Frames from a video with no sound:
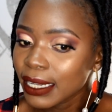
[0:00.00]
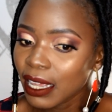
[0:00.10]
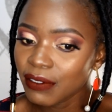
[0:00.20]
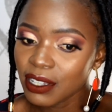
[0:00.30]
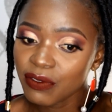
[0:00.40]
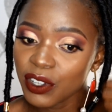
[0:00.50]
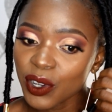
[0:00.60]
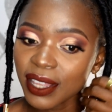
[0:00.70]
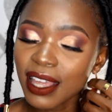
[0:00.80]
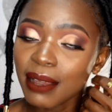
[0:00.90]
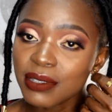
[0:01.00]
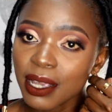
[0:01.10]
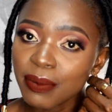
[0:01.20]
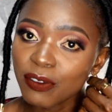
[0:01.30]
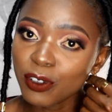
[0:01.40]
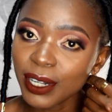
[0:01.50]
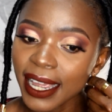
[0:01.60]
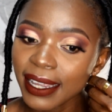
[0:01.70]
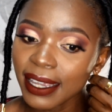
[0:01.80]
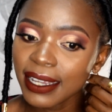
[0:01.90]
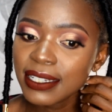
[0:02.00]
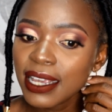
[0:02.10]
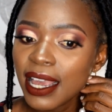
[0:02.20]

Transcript: Give this video a thumbs up if you like it,